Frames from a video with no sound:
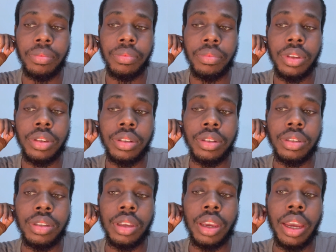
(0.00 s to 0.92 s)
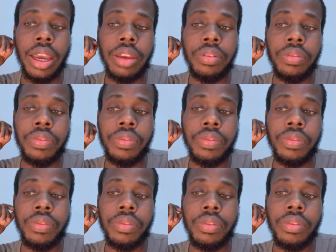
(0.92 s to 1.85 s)
This is the kind of
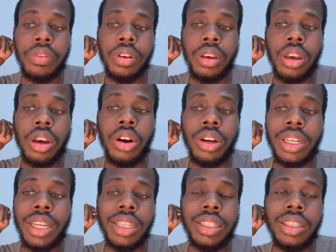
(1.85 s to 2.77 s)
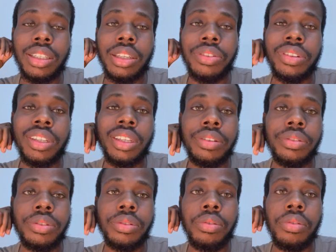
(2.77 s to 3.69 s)
audacity you need
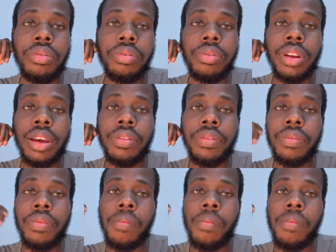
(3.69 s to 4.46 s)
to go through life,